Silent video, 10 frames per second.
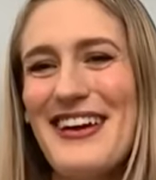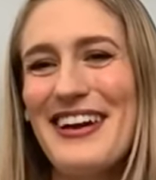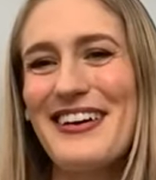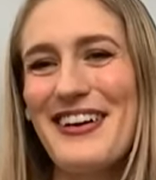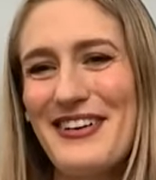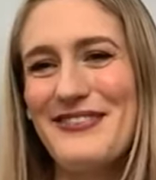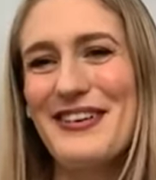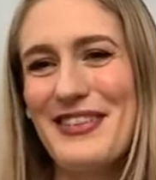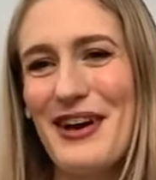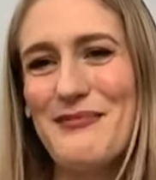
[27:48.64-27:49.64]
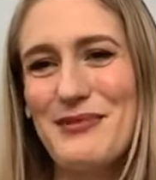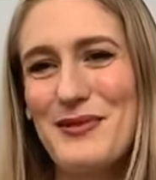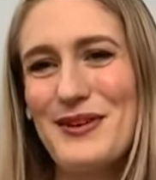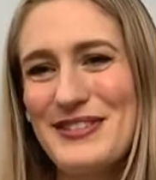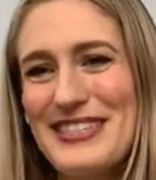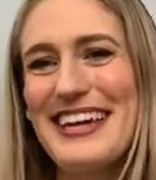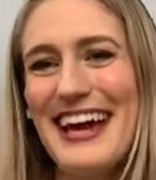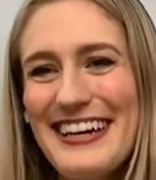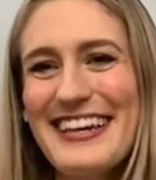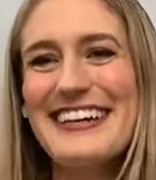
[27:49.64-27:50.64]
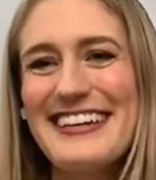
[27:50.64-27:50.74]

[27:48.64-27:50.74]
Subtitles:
how I go in the opera world. Yeah.